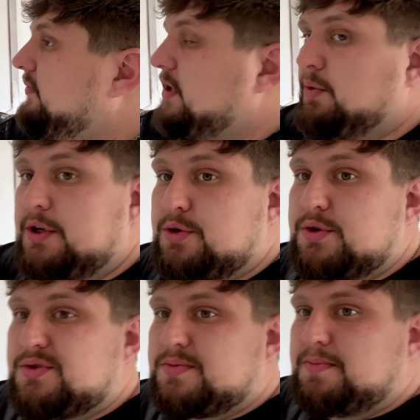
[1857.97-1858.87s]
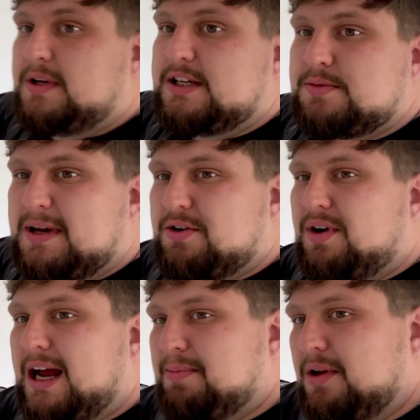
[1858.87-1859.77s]
which was, it's a bit
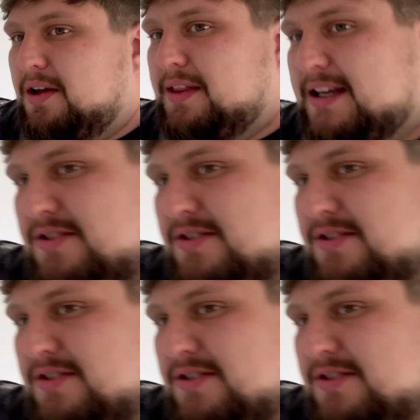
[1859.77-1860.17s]
crap. Look, that's